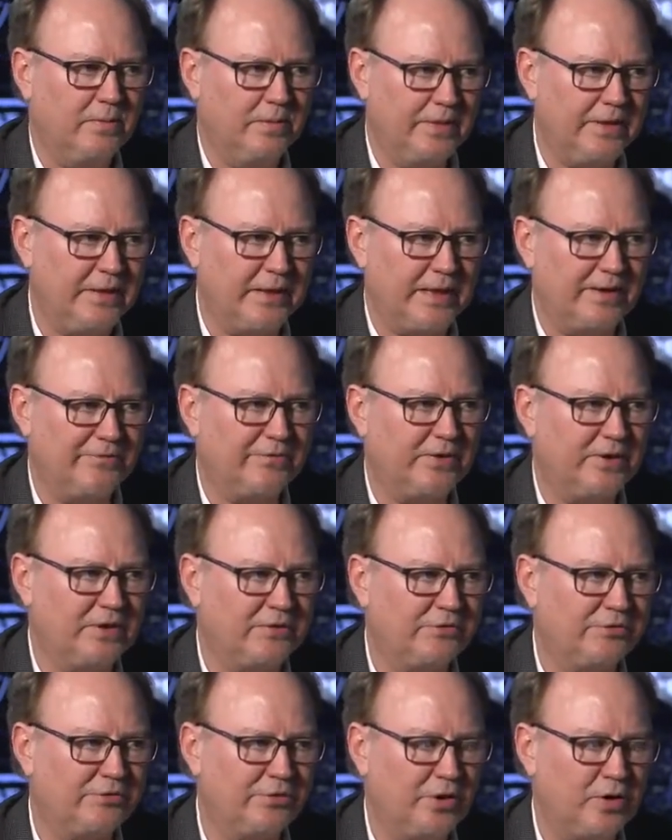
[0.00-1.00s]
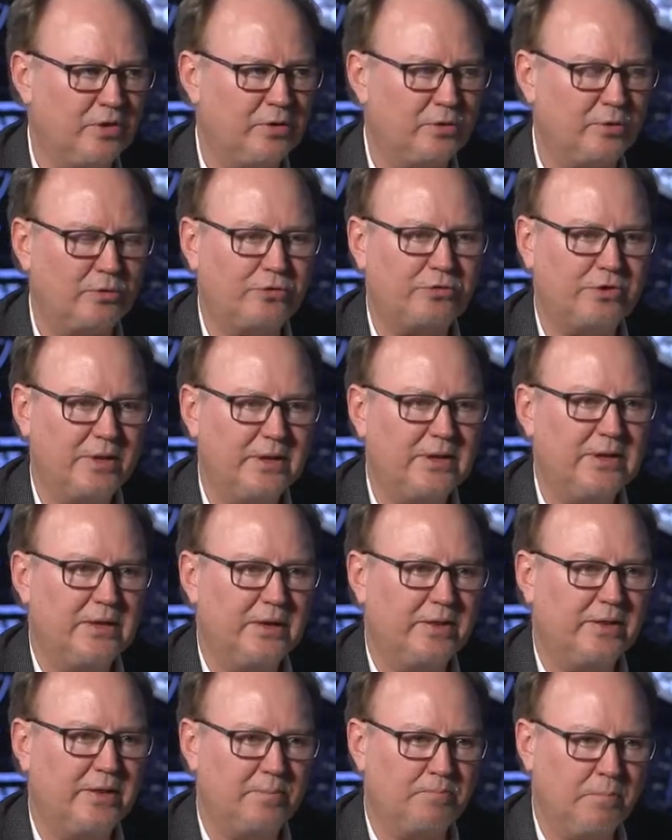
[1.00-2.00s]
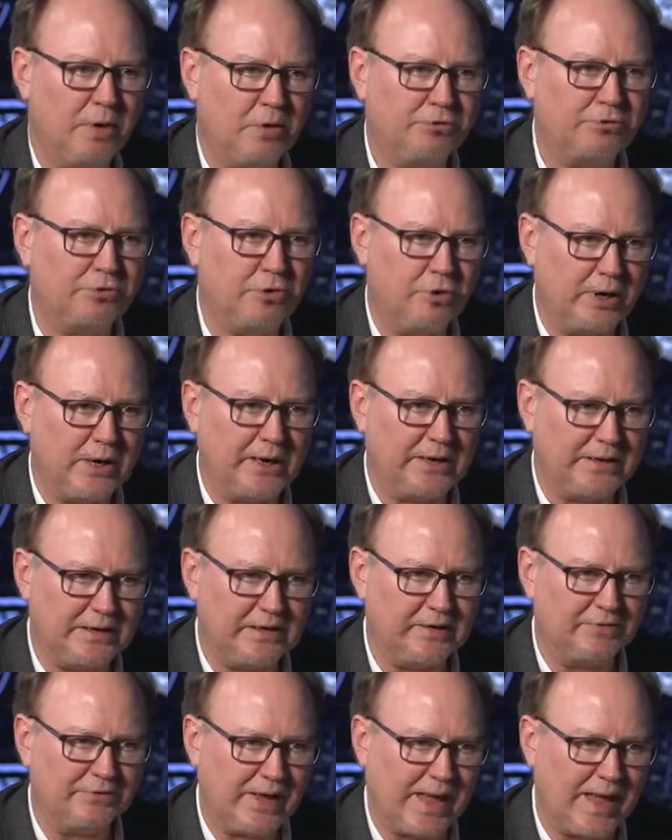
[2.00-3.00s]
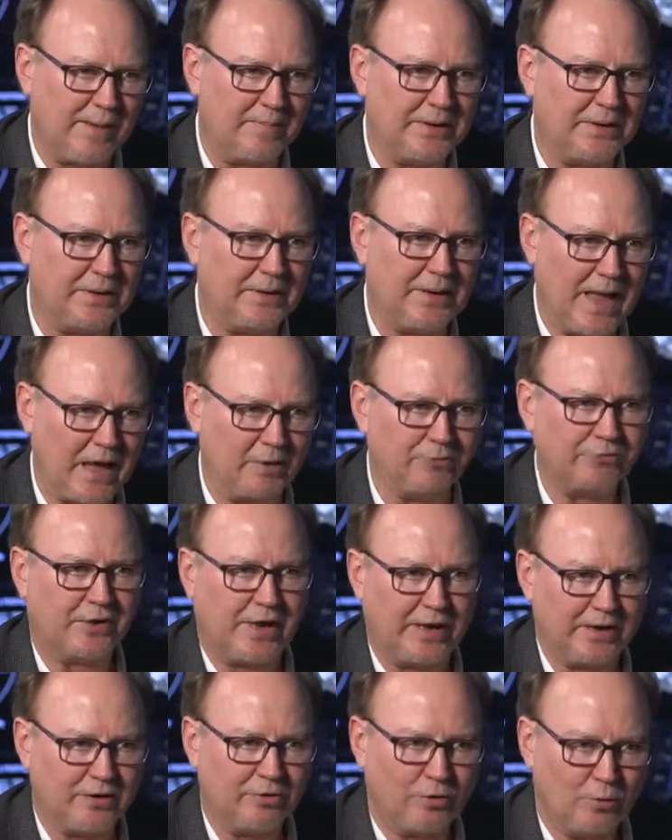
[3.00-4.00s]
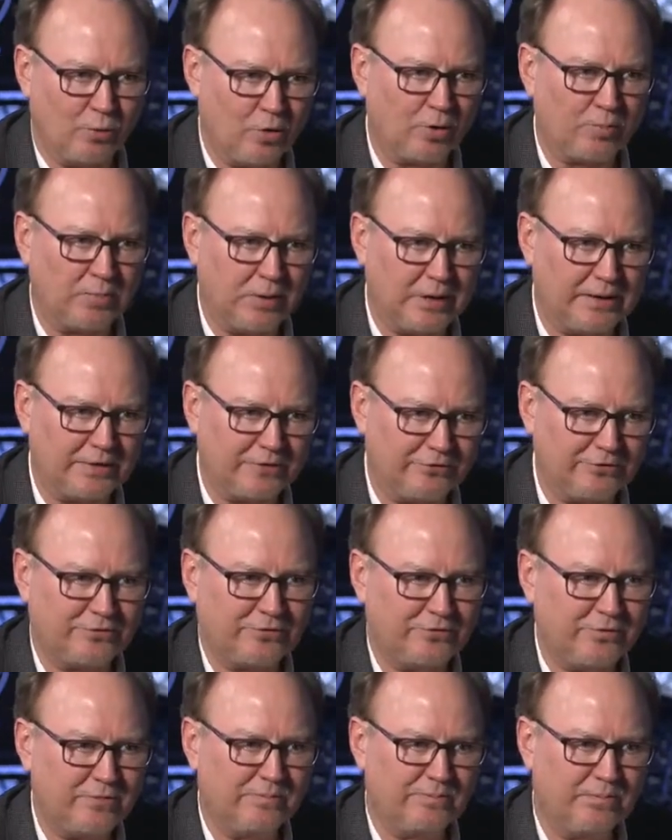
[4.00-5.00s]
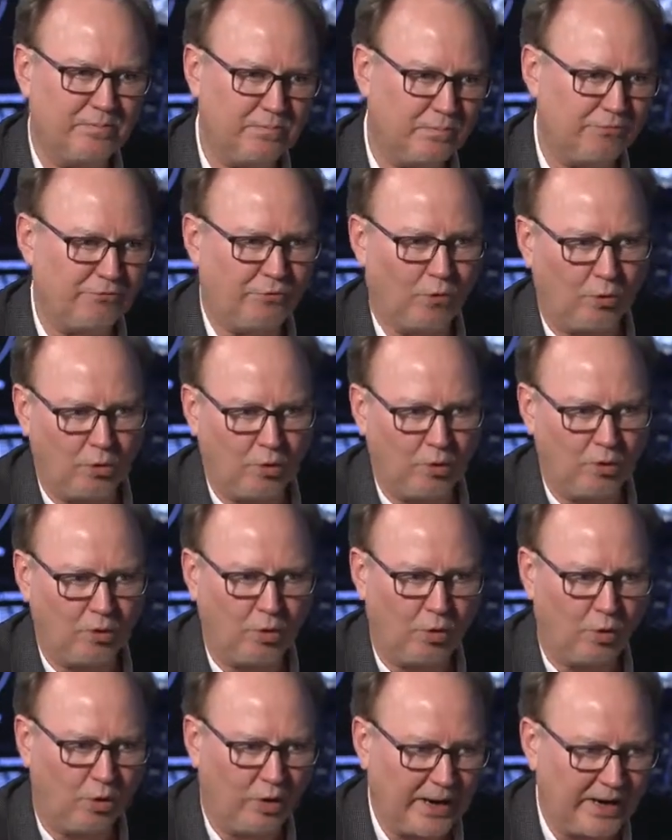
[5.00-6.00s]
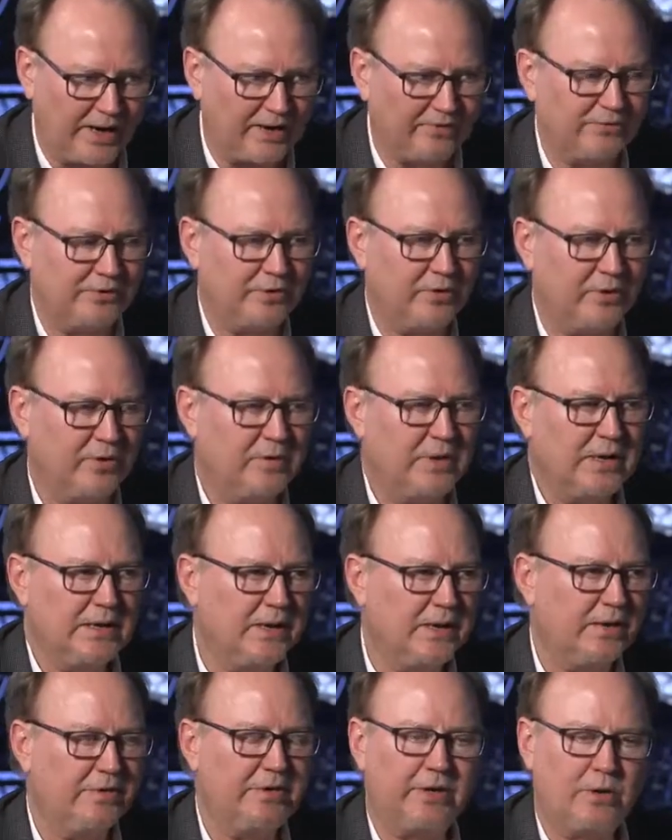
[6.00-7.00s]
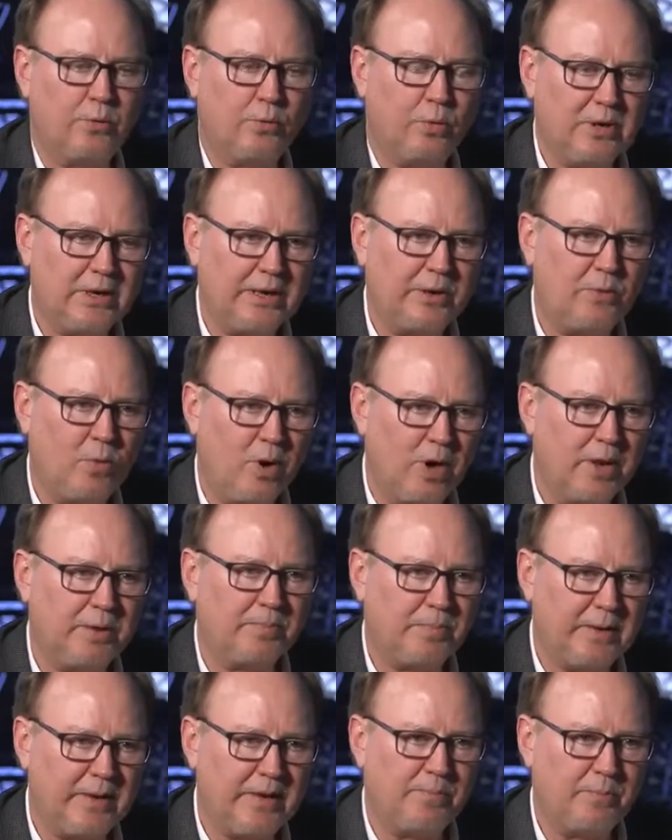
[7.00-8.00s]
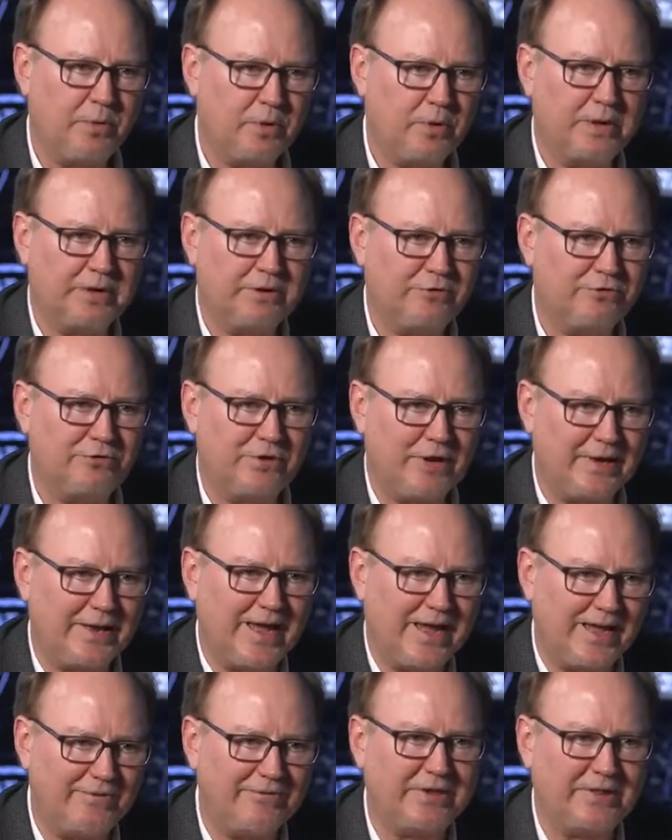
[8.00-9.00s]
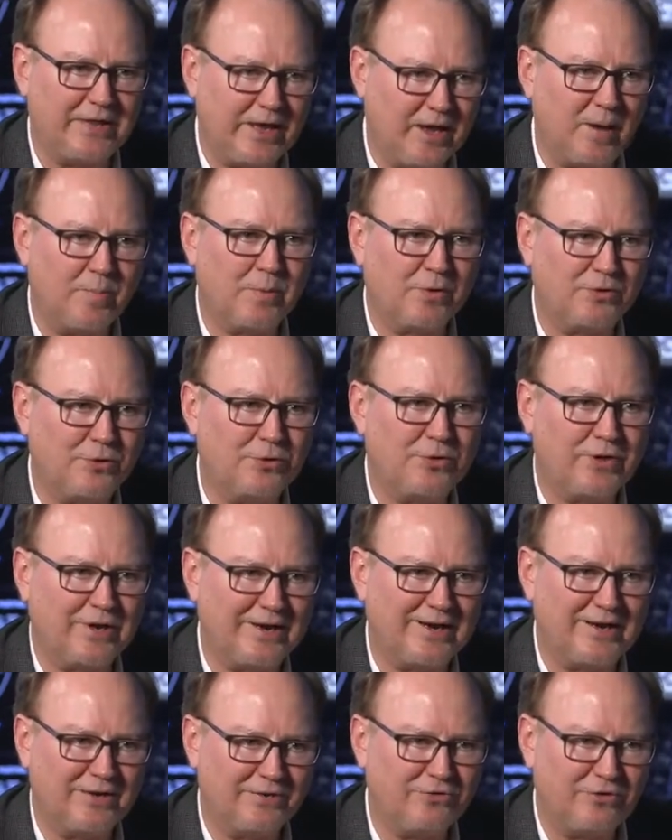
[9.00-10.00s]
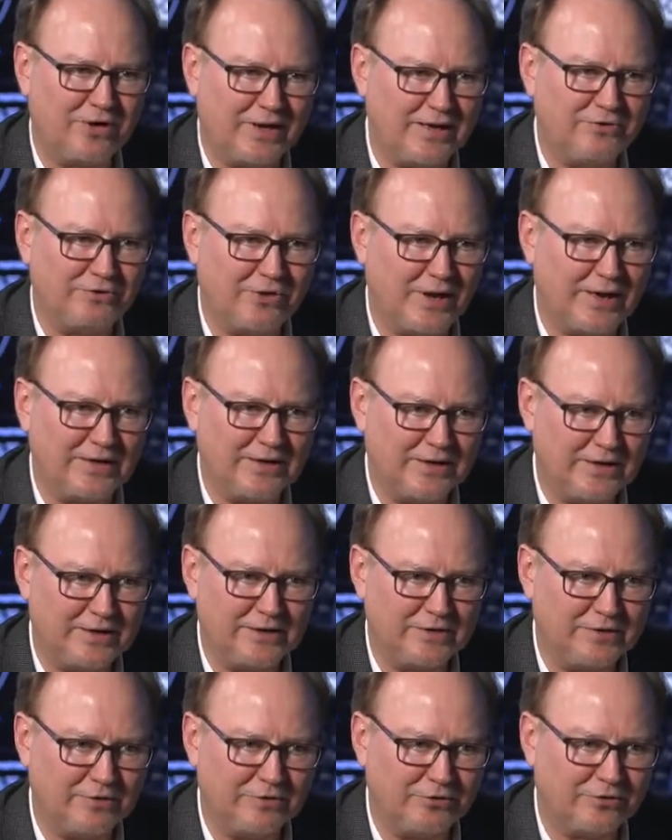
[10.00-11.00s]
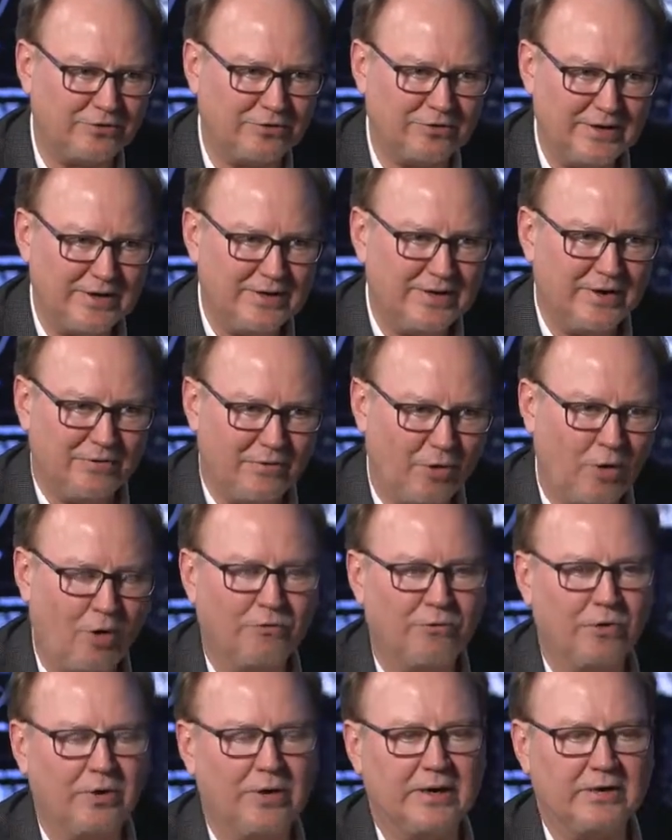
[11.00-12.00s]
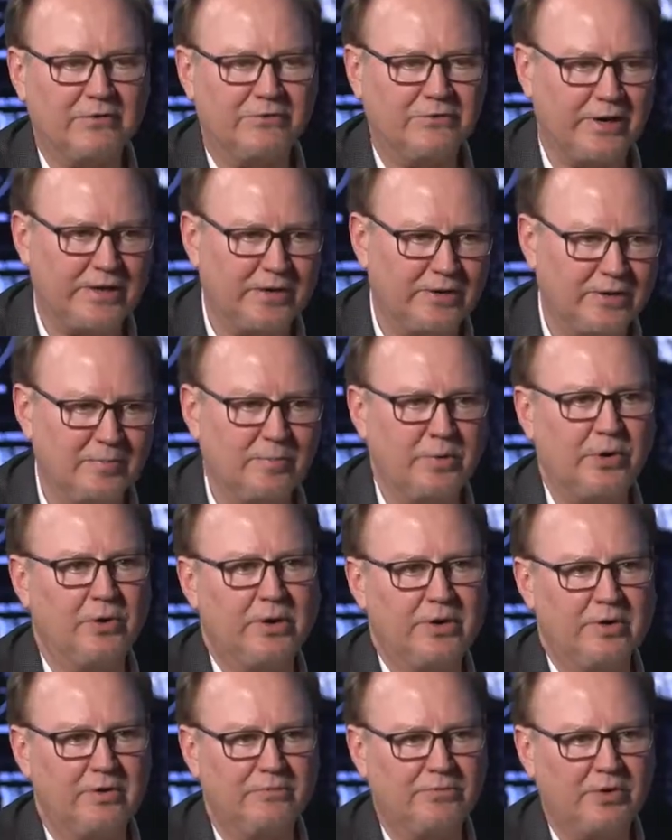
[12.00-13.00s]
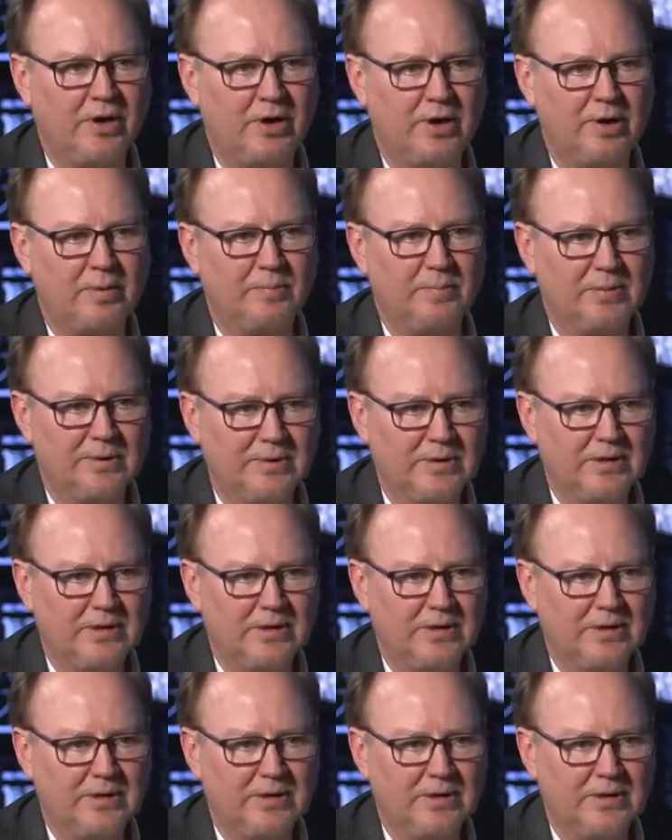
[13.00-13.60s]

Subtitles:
the evidence shows that most good ideas happen outside of the workplace, before or after, that you really want people having the opportunity to exchange ideas over an extended period of time.